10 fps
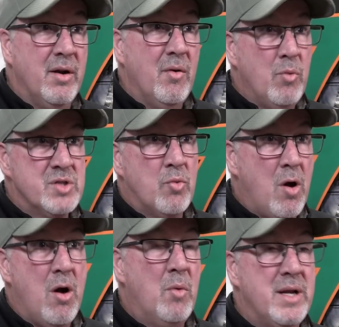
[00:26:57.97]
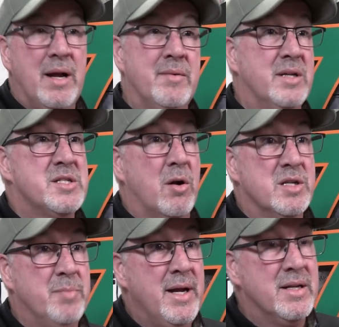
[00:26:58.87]
You know, what's wrong? What? And I start
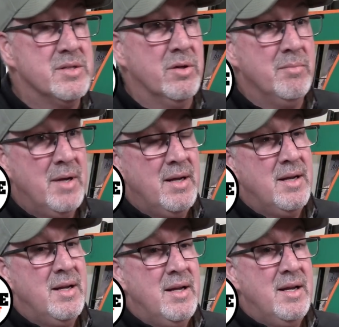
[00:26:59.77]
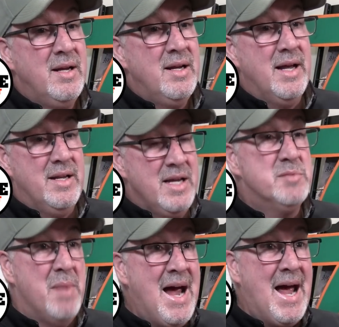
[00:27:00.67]
explaining to him, and
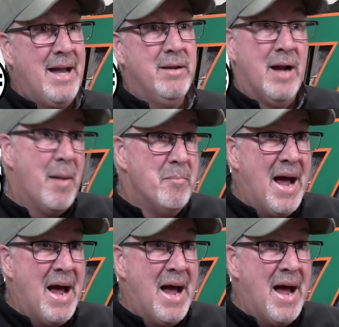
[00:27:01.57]
he's mad, and I'm